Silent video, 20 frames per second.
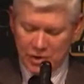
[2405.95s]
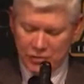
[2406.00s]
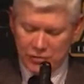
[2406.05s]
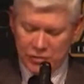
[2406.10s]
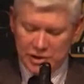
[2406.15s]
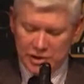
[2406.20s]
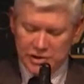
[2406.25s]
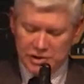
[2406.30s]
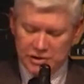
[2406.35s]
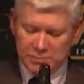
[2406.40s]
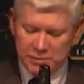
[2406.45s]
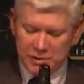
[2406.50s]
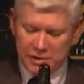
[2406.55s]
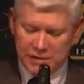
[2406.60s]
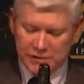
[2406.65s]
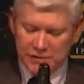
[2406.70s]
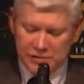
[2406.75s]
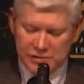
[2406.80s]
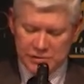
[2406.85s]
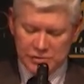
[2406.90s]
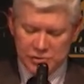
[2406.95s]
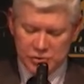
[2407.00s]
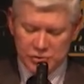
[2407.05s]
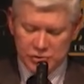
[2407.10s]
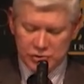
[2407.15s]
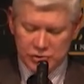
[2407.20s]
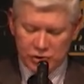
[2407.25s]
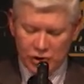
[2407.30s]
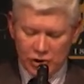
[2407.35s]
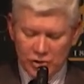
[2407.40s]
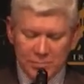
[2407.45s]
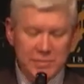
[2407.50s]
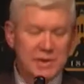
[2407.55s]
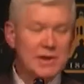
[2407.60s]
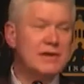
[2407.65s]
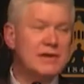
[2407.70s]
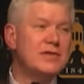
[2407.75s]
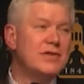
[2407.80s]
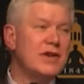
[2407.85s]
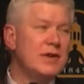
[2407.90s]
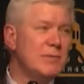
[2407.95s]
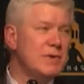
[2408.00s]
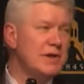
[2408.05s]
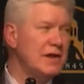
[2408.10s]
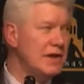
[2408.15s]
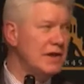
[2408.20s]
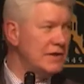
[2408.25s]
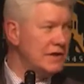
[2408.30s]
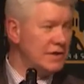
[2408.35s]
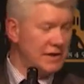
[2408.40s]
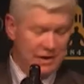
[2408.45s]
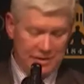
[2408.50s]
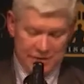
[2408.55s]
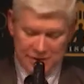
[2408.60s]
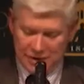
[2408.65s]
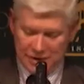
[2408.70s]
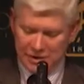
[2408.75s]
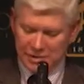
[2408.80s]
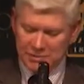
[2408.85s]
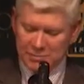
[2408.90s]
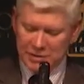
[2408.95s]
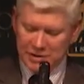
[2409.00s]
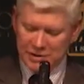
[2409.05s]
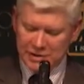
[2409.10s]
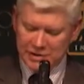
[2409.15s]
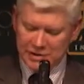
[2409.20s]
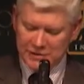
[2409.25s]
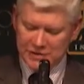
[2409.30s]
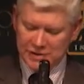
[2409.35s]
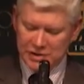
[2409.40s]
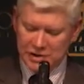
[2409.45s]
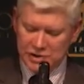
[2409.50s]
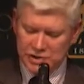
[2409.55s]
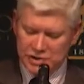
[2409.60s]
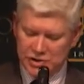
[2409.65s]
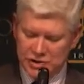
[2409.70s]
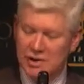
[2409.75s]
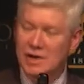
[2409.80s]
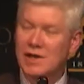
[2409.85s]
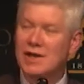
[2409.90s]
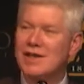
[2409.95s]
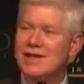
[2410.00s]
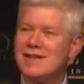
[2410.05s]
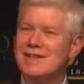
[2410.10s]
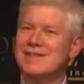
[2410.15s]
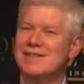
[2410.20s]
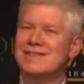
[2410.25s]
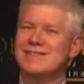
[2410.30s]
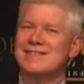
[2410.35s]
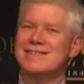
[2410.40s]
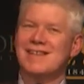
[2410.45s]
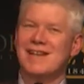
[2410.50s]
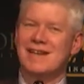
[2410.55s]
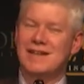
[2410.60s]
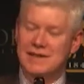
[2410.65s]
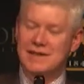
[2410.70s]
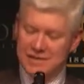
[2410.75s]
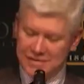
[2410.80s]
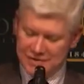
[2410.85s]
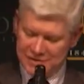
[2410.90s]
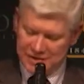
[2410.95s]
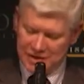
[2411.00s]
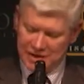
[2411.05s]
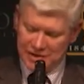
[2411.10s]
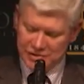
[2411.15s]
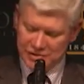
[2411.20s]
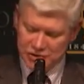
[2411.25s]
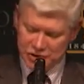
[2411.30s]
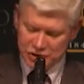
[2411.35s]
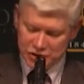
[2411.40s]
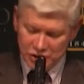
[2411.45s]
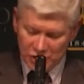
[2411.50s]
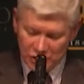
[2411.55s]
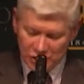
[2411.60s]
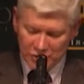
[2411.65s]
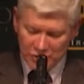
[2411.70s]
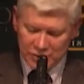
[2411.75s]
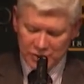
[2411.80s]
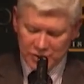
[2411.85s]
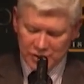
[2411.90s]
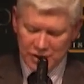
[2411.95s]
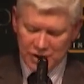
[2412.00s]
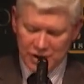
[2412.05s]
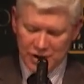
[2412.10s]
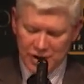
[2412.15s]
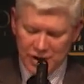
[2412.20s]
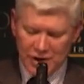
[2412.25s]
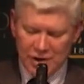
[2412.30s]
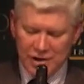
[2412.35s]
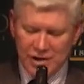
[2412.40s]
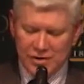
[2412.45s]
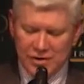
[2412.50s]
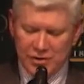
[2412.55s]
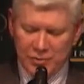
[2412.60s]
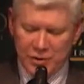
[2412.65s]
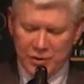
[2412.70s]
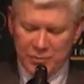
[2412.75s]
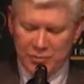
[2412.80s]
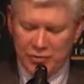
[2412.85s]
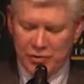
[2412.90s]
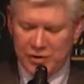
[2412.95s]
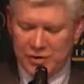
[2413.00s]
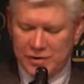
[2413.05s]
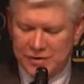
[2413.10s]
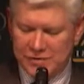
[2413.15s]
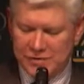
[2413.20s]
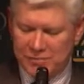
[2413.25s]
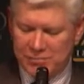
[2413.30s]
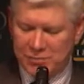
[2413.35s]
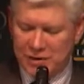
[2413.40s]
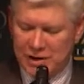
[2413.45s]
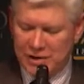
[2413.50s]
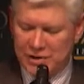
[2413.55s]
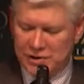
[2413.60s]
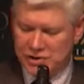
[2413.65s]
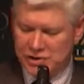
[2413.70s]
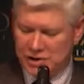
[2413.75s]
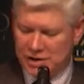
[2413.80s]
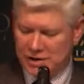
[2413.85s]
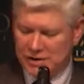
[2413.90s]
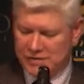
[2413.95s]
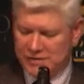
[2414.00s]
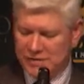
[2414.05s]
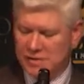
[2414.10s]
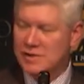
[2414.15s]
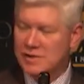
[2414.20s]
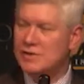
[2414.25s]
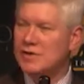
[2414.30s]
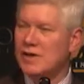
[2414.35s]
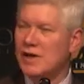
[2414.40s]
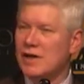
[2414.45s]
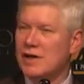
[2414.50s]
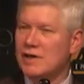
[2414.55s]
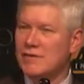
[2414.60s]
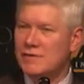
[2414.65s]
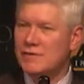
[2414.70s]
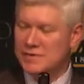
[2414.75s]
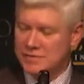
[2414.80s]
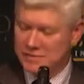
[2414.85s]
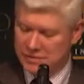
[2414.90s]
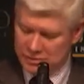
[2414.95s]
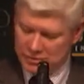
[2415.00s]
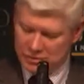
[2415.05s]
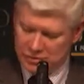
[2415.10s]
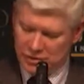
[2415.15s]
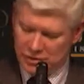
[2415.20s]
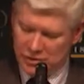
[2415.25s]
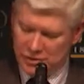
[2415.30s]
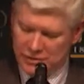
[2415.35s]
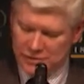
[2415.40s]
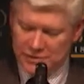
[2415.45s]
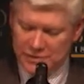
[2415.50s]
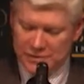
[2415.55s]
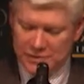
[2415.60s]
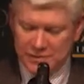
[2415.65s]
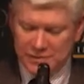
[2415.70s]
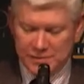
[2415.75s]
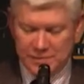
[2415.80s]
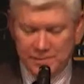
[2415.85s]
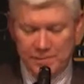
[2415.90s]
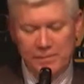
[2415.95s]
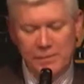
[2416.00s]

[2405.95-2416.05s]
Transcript: Religious believers should not be intimidated, I think, by the assertion that science has shown that we're products of blind chance and entirely physical causes.